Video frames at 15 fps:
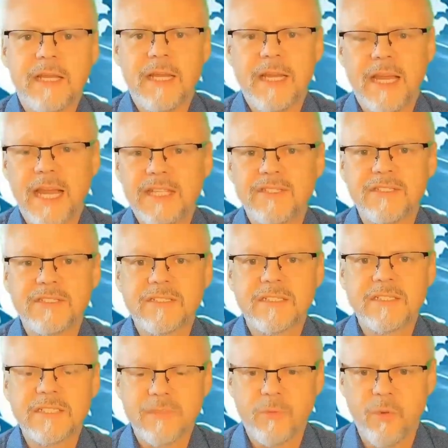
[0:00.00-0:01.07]

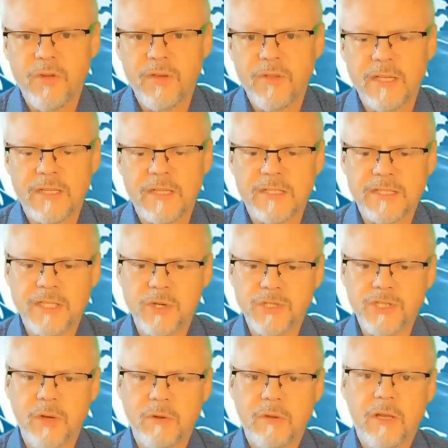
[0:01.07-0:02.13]
elections, sport events and
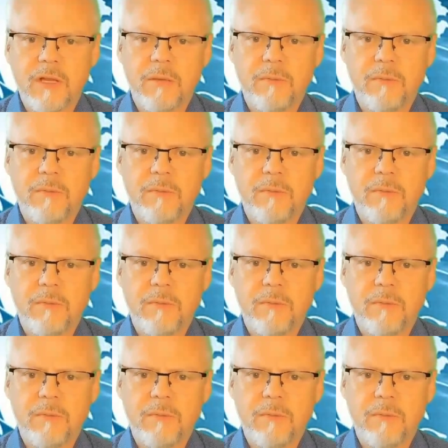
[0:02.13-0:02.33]
socio,